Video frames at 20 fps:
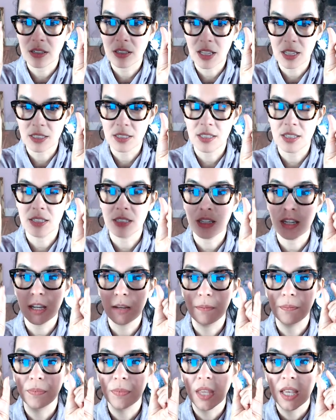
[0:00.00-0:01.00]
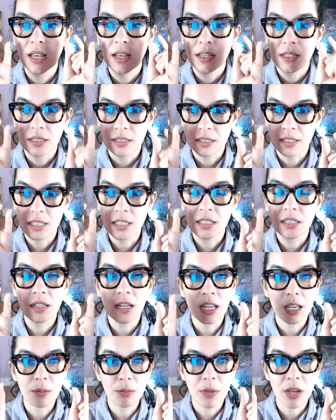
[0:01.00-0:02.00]
That's the same. C to
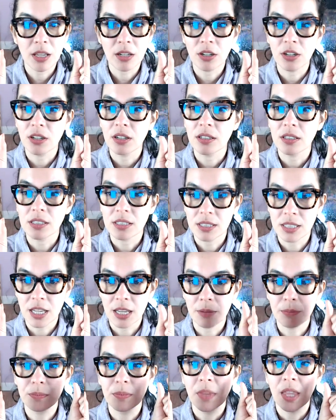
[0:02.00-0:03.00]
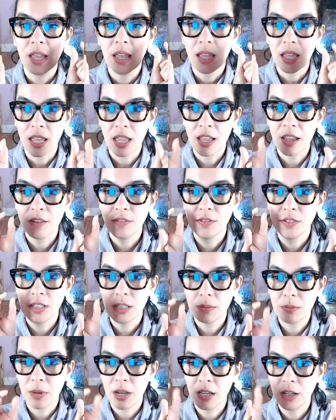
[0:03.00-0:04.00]
A minor, same. F, D
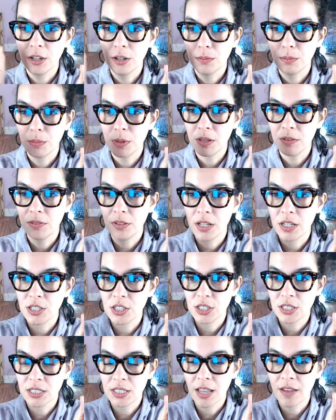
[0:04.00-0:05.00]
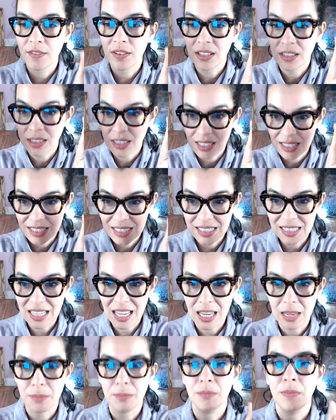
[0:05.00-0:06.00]
minor, B flat, G7,
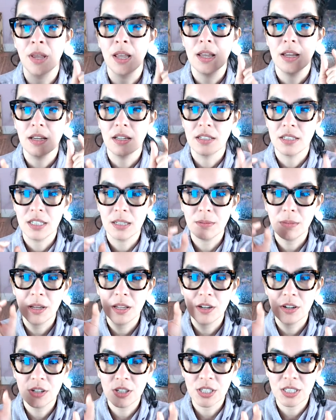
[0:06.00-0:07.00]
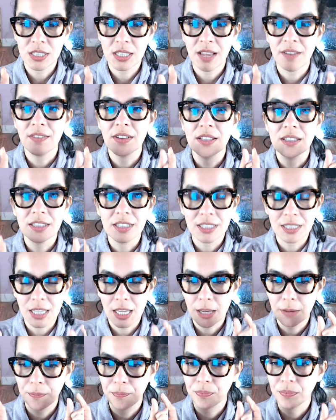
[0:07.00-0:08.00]
same. D minor, G7,
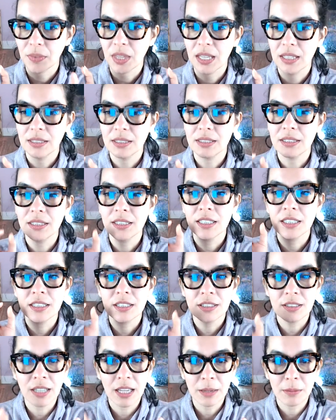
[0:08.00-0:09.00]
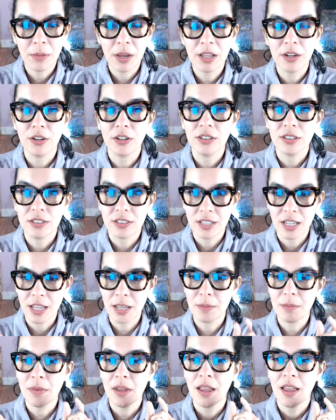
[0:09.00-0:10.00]
same. C to A minor,
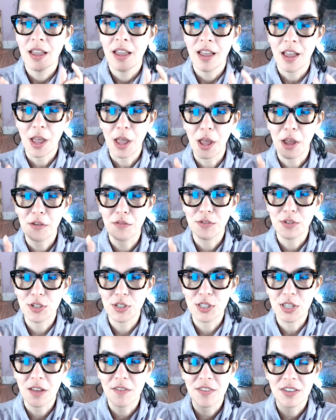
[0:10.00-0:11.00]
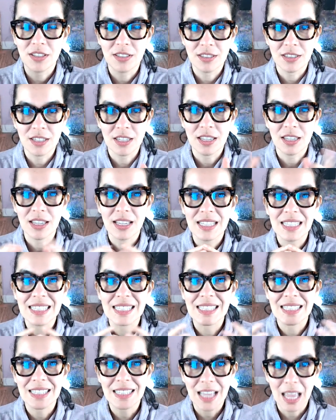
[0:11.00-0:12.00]
same. F, G7, C,
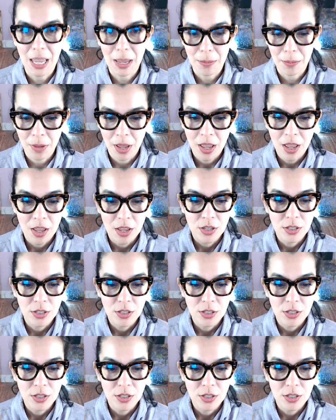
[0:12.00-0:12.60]
same.